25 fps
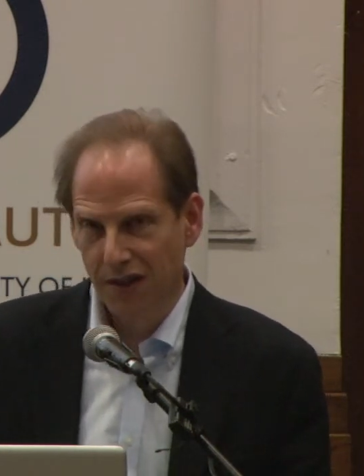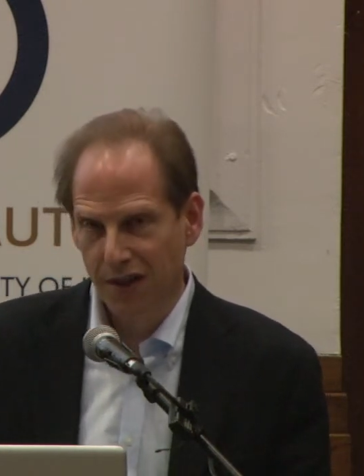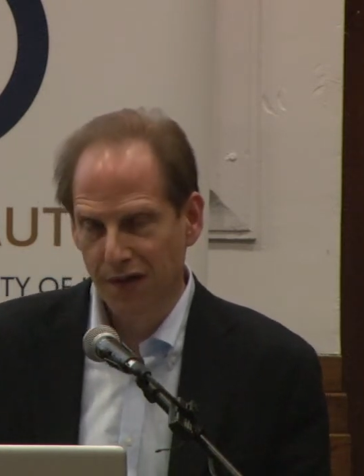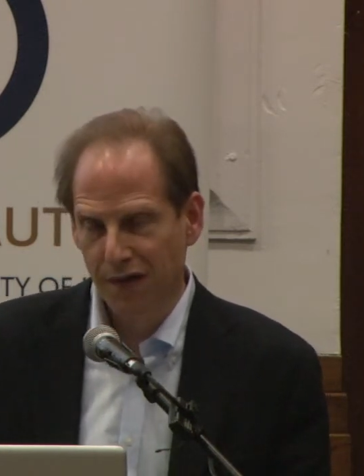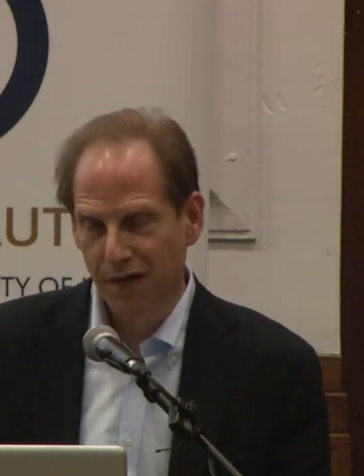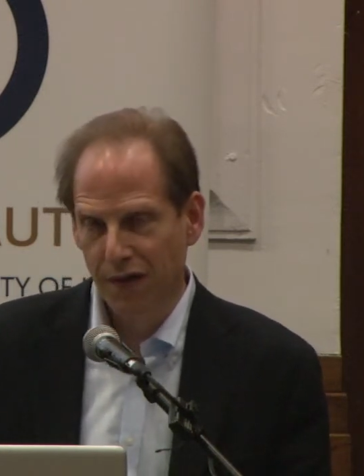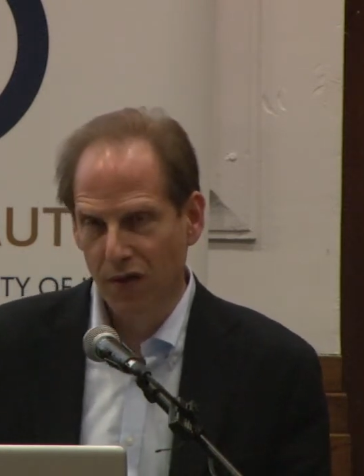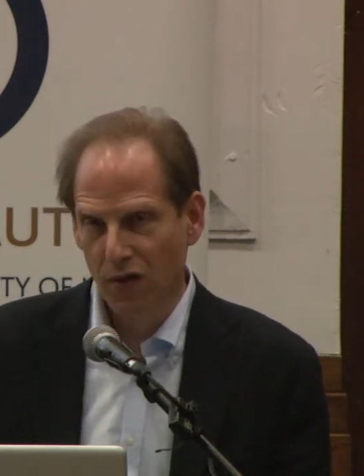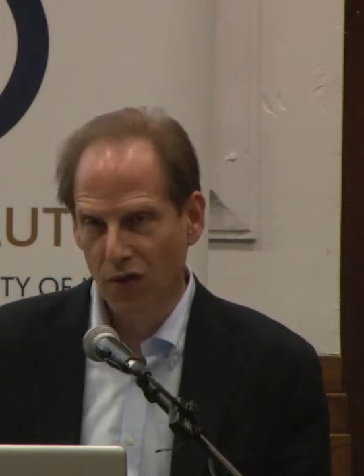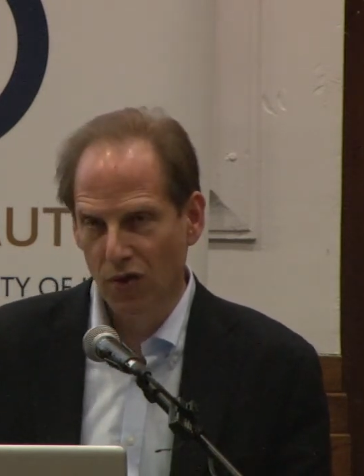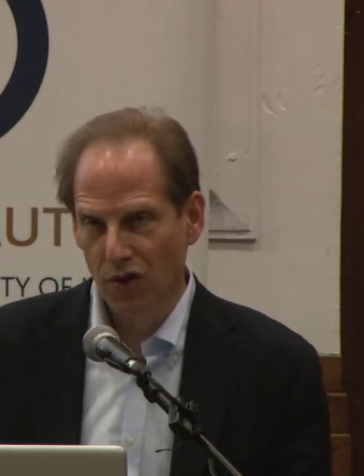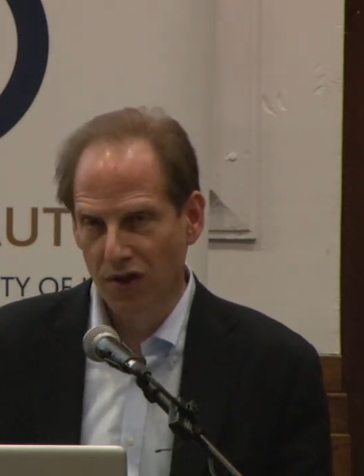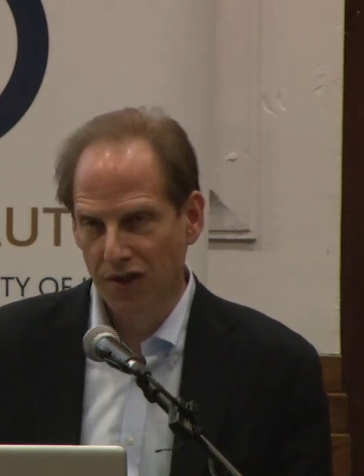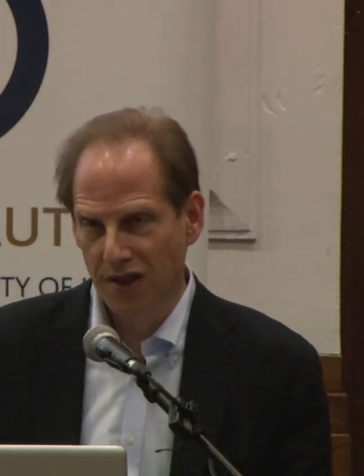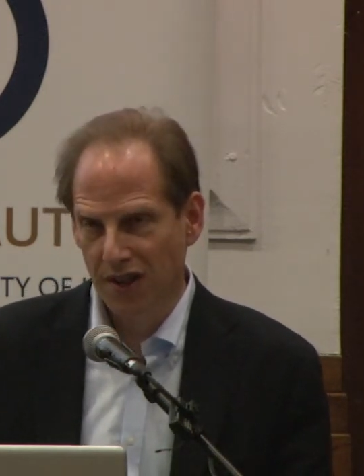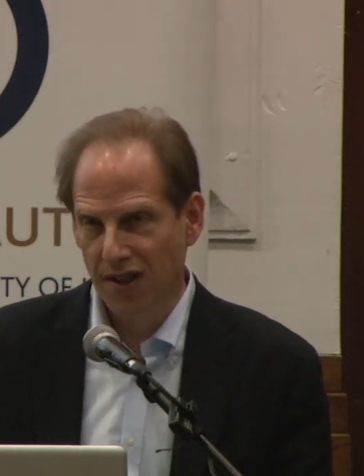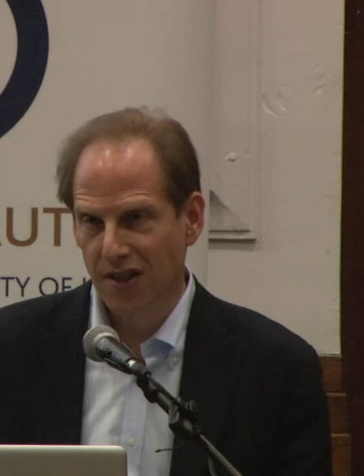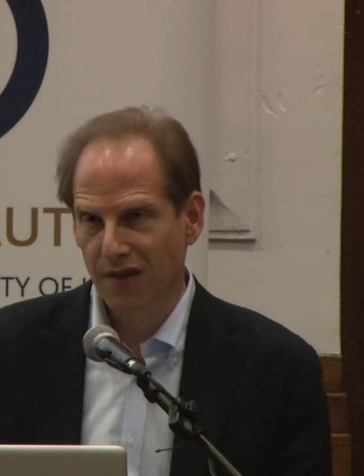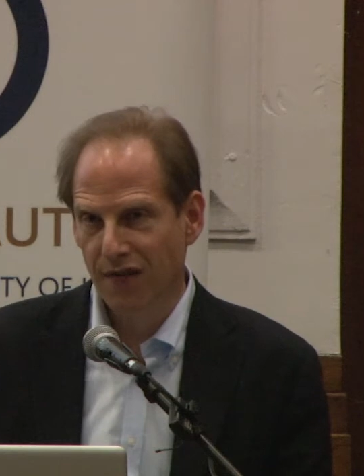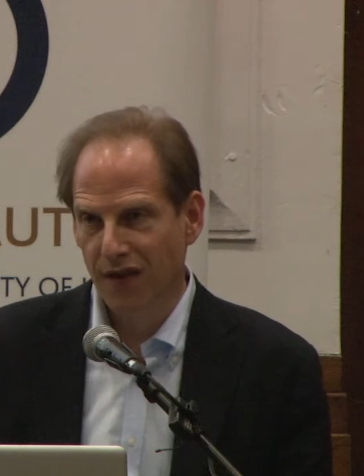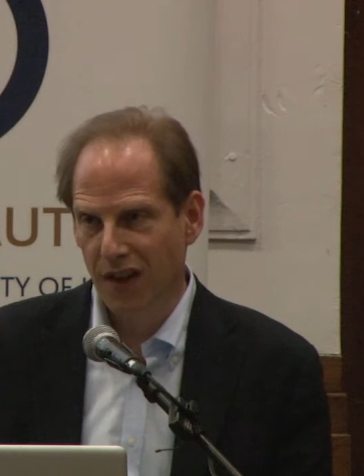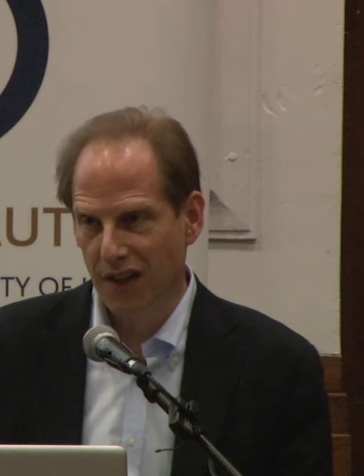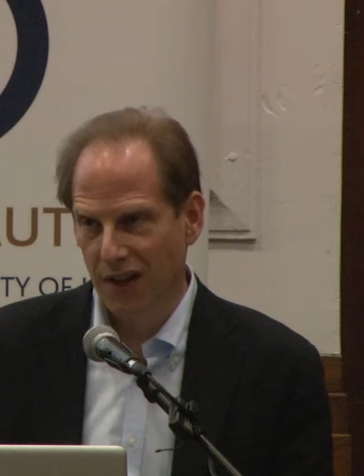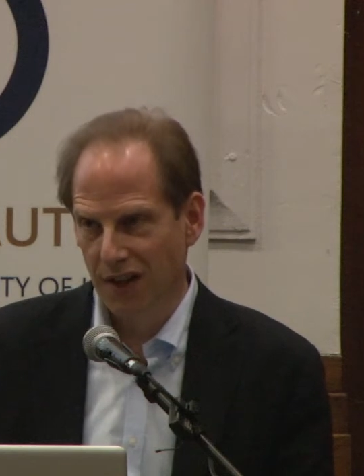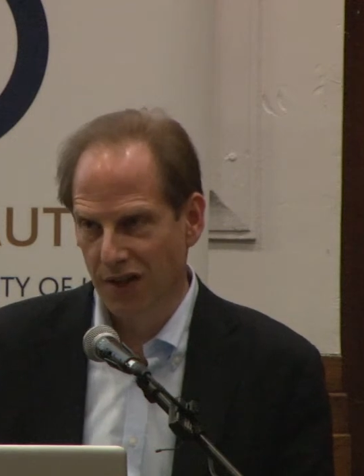for
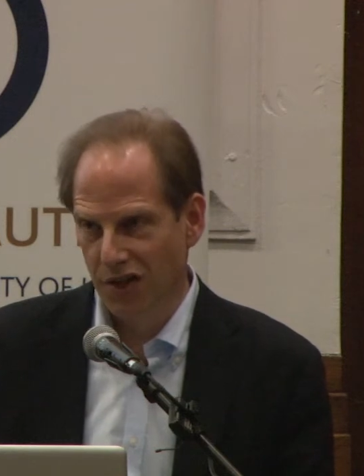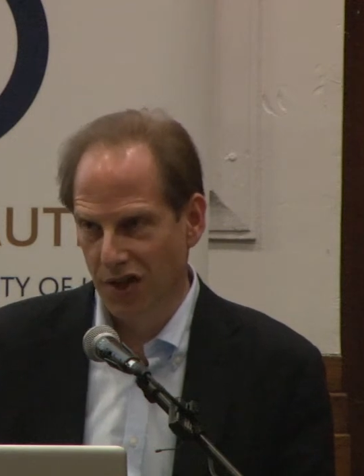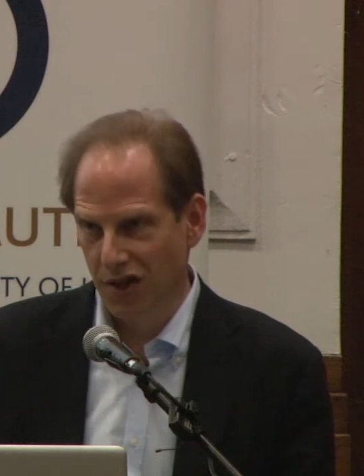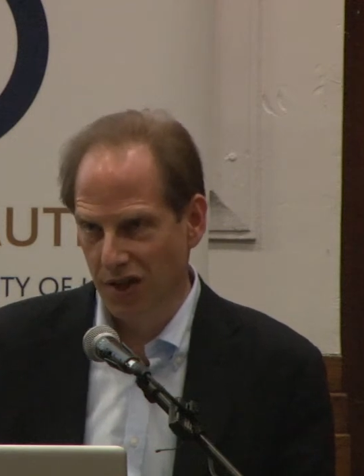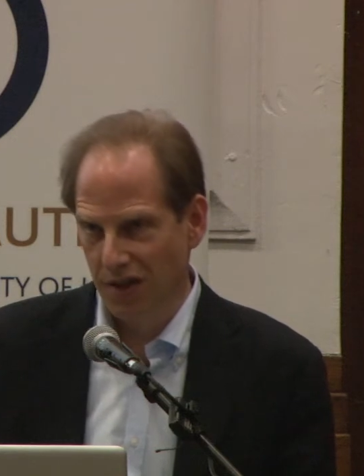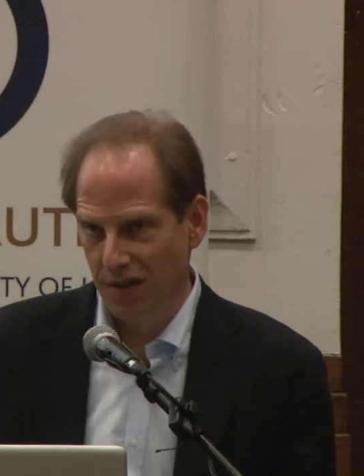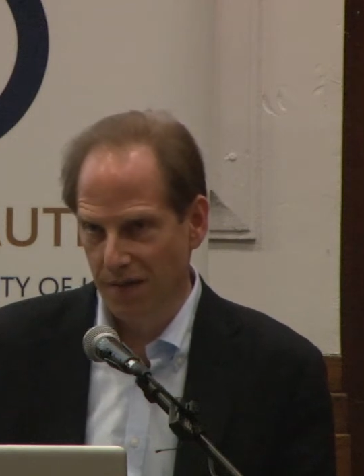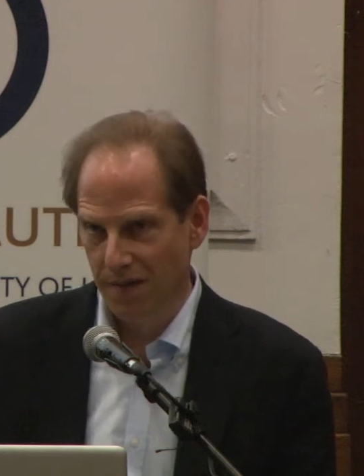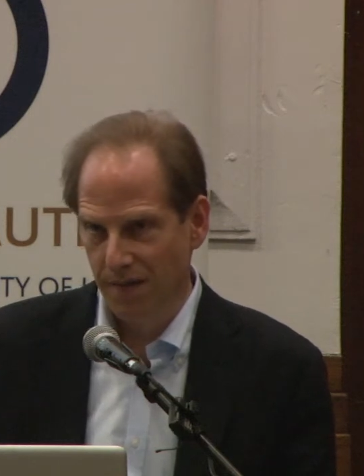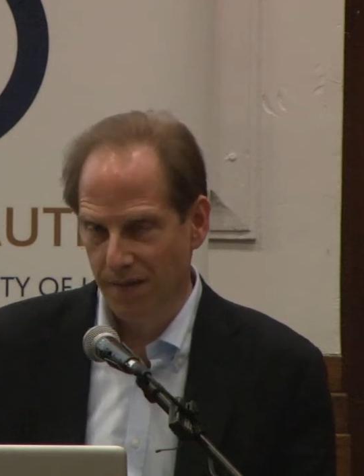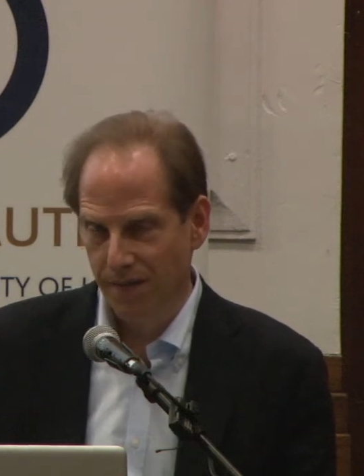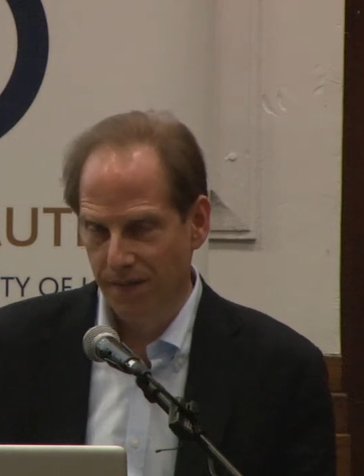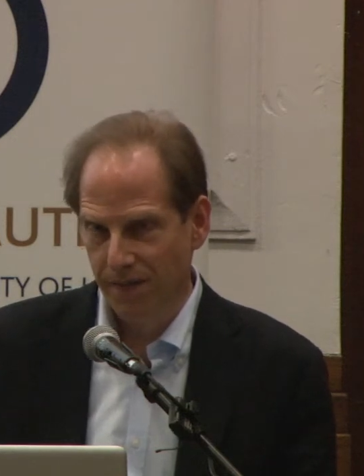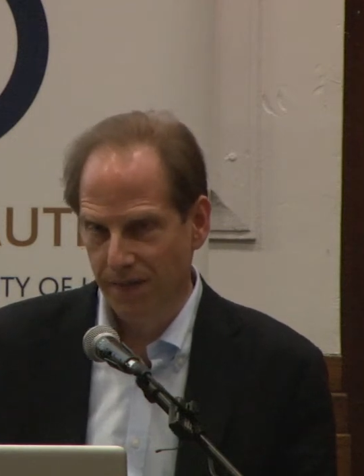dysfunction,